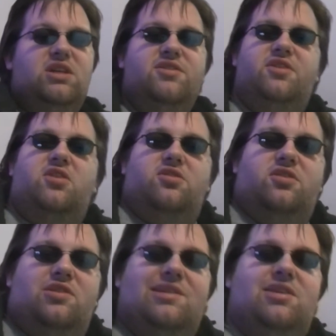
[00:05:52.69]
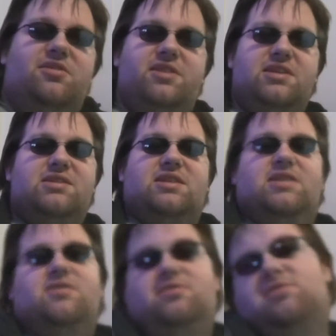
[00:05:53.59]
There are little things,
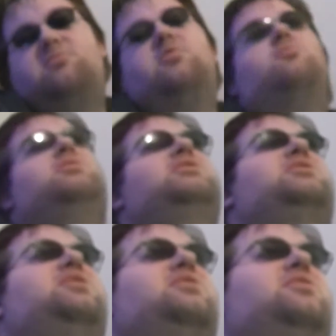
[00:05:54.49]
like there are little moments,